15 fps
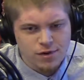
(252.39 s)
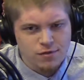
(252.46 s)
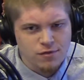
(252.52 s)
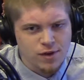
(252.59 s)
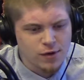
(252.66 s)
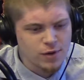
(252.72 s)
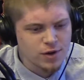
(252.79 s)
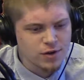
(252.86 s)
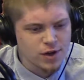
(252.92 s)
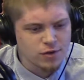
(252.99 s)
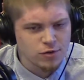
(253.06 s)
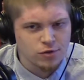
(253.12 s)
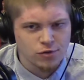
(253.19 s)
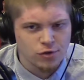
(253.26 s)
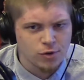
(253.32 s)
in very
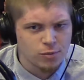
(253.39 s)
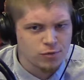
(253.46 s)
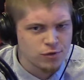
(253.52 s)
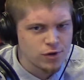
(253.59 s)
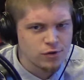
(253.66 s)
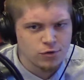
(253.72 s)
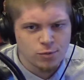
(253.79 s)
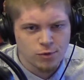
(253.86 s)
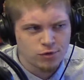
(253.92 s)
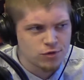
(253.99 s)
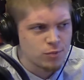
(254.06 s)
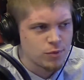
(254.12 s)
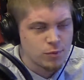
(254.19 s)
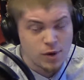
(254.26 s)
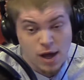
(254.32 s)
dangerous circumstances where
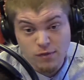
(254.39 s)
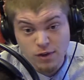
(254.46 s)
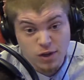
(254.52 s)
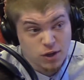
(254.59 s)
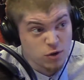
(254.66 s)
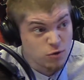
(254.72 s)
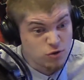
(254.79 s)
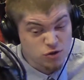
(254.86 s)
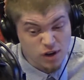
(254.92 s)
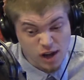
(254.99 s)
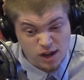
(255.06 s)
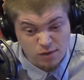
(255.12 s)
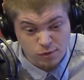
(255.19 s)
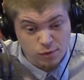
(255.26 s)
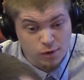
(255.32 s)
someone will have a huge
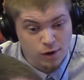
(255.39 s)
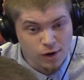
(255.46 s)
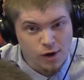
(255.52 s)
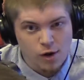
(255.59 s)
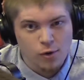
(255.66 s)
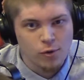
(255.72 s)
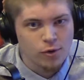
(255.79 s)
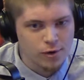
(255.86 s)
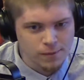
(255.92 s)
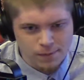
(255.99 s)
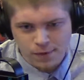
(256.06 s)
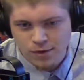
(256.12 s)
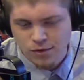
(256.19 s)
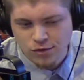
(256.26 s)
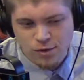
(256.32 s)
knife or
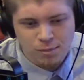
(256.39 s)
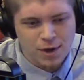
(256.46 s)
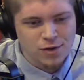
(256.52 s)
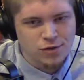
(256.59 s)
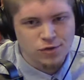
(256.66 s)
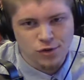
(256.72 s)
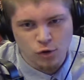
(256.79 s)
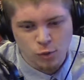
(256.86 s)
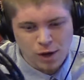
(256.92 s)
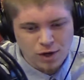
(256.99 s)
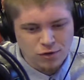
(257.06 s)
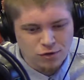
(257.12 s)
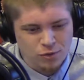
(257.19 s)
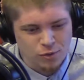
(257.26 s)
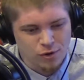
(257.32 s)
in some cases a
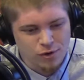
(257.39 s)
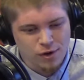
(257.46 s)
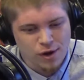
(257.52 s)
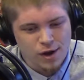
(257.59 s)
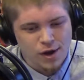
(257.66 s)
great sword.